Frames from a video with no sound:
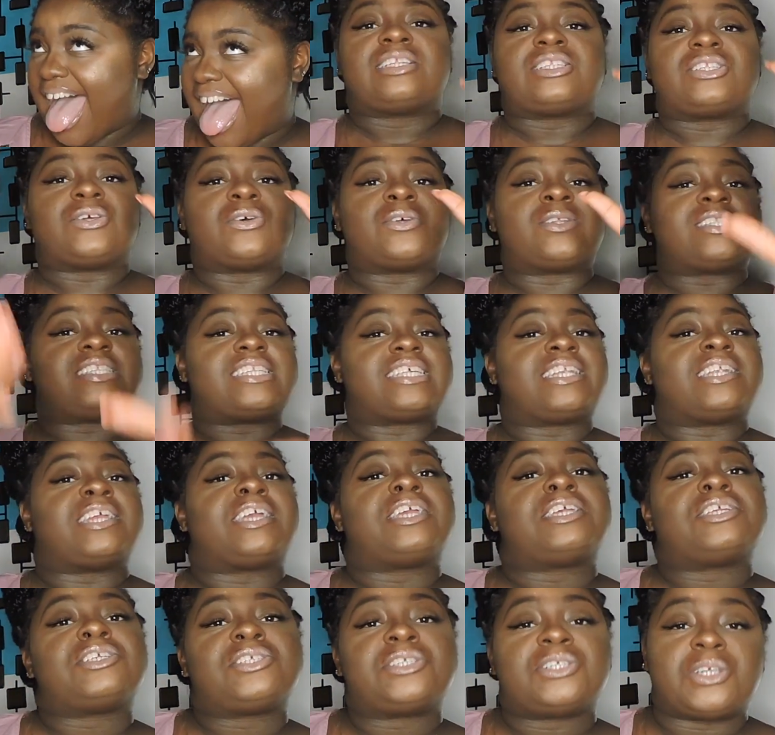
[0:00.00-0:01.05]
So on
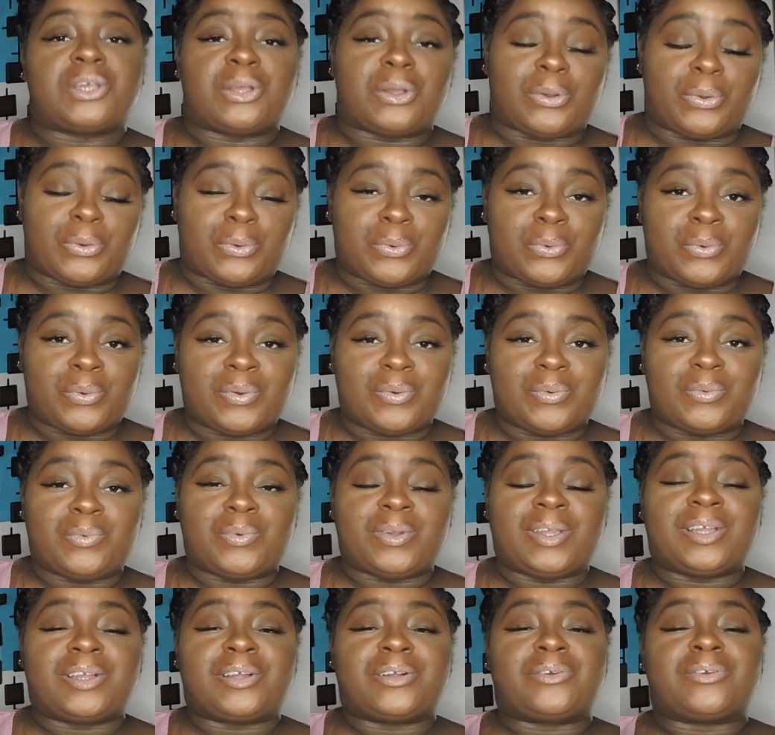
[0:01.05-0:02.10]
today's show,
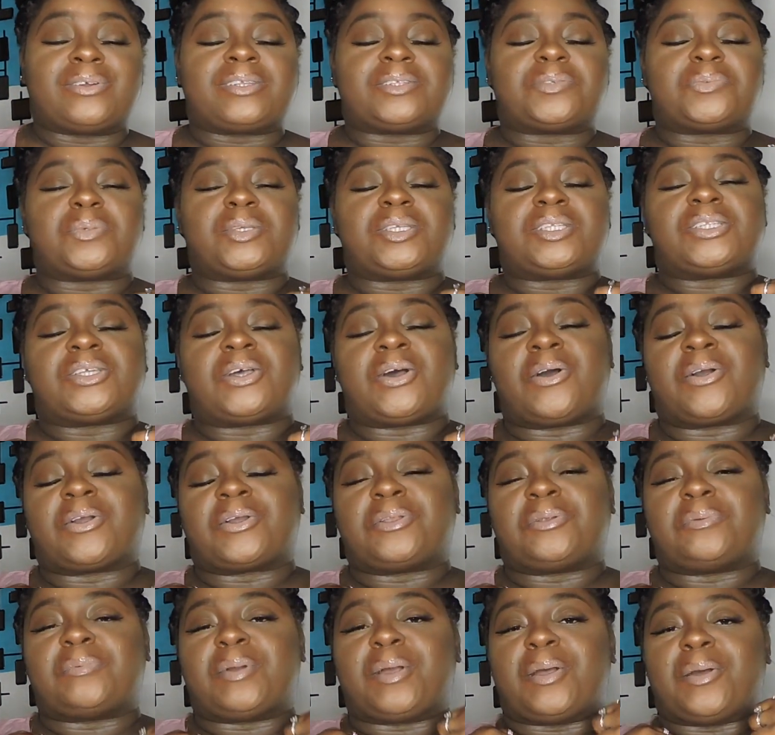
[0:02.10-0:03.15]
we are going to be
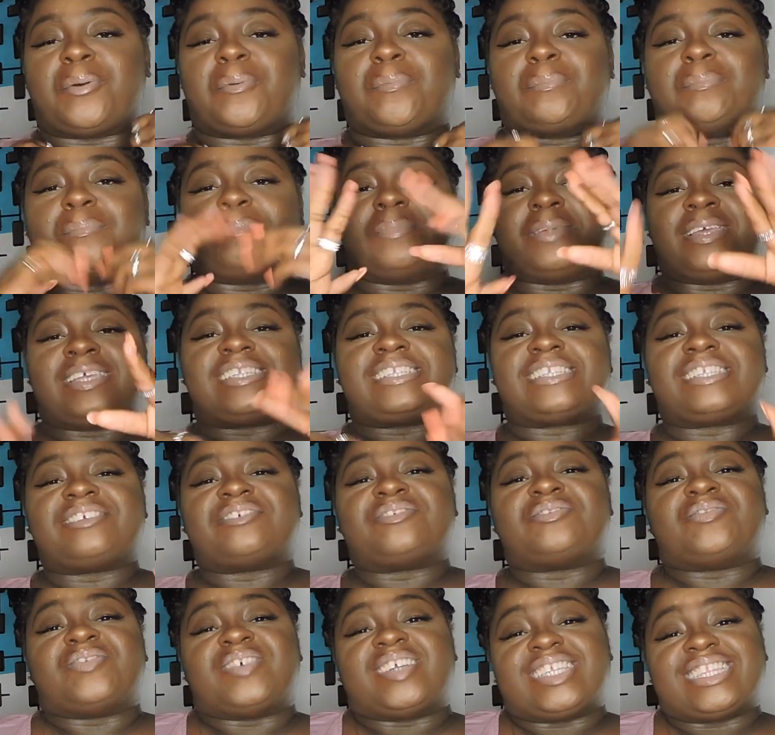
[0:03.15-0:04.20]
talking about
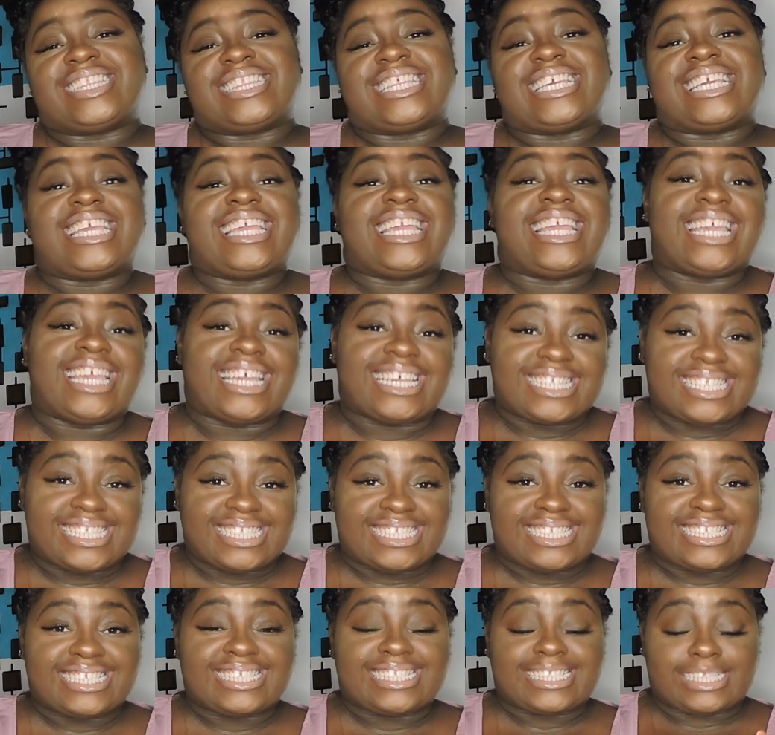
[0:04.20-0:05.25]
messing with the
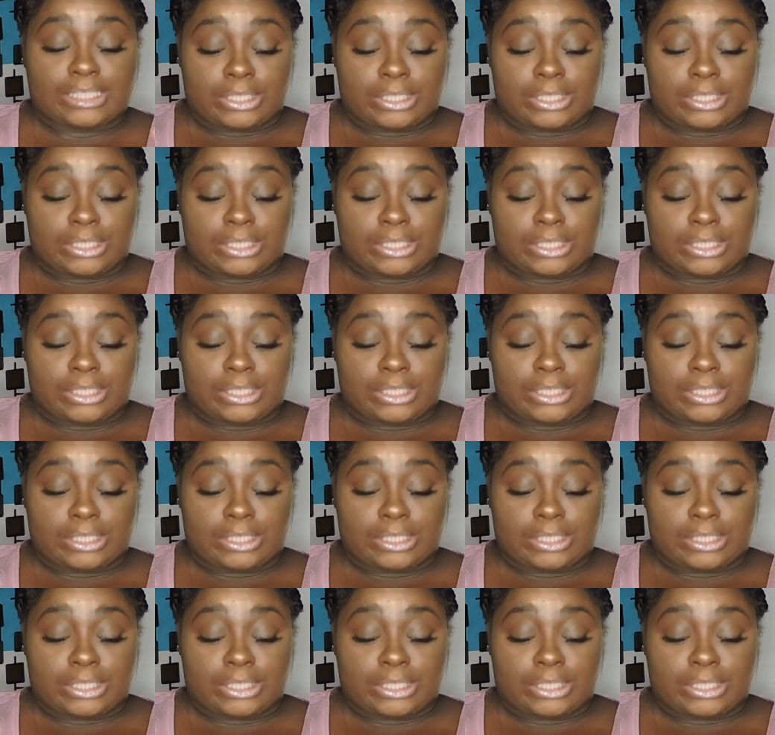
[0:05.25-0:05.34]
exes.